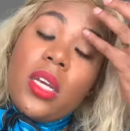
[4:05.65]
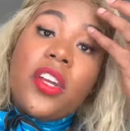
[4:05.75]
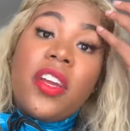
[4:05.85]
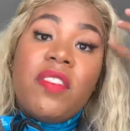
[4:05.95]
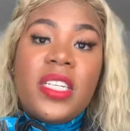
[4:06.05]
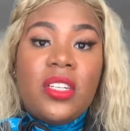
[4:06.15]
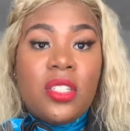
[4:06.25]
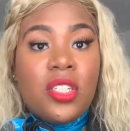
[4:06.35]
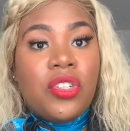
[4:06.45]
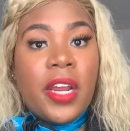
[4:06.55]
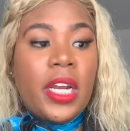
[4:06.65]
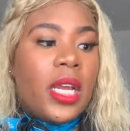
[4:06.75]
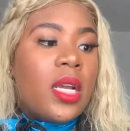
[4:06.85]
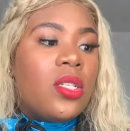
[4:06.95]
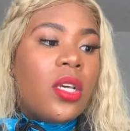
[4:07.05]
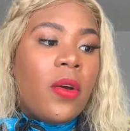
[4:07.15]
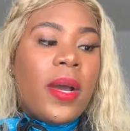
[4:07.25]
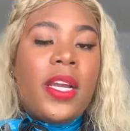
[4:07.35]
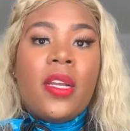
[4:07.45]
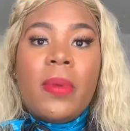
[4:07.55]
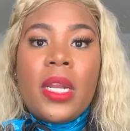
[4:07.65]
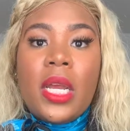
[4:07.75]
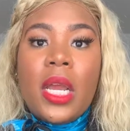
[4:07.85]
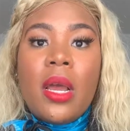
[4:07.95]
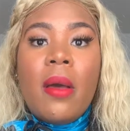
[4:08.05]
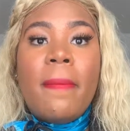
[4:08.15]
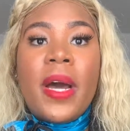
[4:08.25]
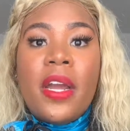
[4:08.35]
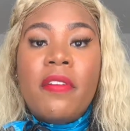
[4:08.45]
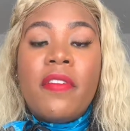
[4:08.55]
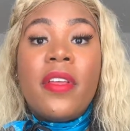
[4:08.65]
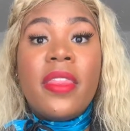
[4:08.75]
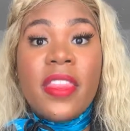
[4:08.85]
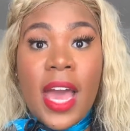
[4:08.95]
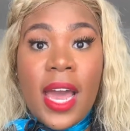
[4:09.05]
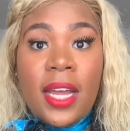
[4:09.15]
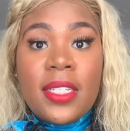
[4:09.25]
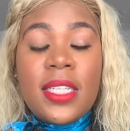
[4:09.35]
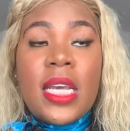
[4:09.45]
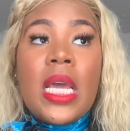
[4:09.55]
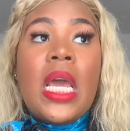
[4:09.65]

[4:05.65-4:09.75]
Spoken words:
your invitation to training. So I ended up getting mine for that.